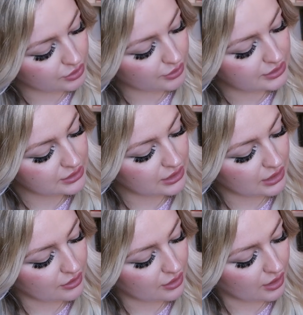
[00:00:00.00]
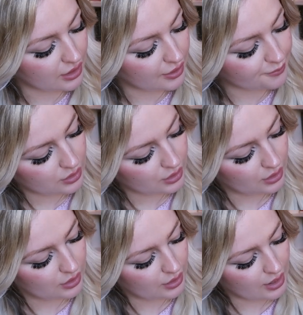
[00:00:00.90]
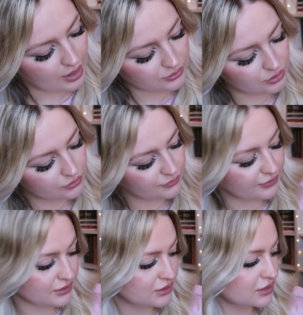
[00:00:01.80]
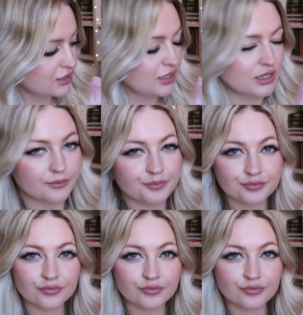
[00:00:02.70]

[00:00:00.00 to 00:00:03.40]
So this is either the adult fantasy